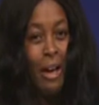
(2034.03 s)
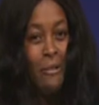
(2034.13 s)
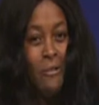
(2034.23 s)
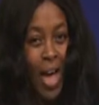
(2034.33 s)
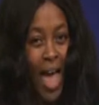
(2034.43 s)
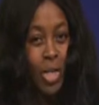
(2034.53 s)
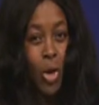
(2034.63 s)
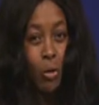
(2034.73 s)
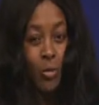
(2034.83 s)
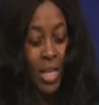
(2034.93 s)
fact
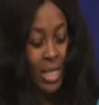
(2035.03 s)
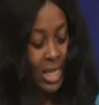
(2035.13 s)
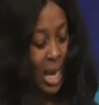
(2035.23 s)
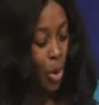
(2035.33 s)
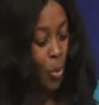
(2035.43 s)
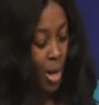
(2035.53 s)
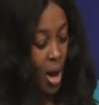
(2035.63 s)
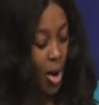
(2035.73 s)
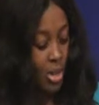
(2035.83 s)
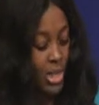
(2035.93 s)
of the day, we
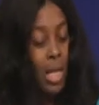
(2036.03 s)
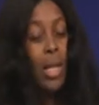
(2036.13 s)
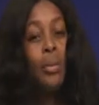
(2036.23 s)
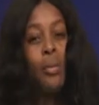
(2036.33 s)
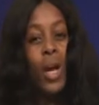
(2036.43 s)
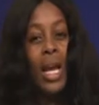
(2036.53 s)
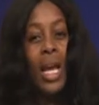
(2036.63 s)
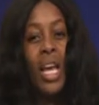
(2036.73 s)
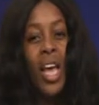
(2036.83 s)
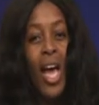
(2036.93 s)
are
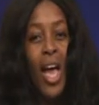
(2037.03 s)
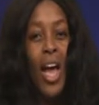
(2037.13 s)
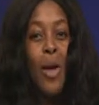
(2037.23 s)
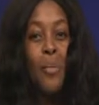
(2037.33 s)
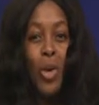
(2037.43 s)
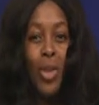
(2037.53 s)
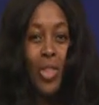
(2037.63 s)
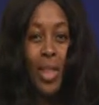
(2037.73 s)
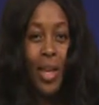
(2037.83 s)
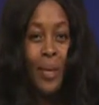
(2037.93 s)
celebrating a
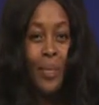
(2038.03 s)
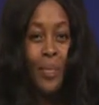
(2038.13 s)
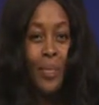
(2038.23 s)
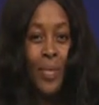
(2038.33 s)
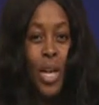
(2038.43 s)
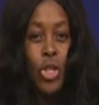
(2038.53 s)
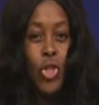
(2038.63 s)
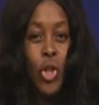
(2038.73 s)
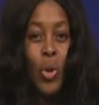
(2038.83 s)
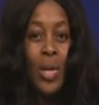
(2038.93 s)
birthday.
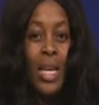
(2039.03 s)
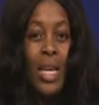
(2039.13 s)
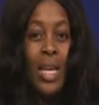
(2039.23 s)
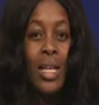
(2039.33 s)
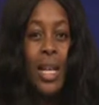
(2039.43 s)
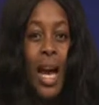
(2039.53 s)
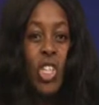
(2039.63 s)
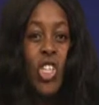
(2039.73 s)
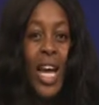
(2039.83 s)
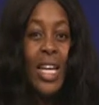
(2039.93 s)
Channing
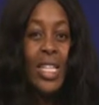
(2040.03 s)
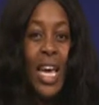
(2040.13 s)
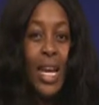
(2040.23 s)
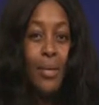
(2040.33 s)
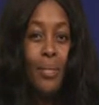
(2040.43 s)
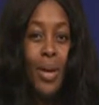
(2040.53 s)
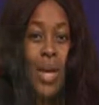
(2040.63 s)
Tatum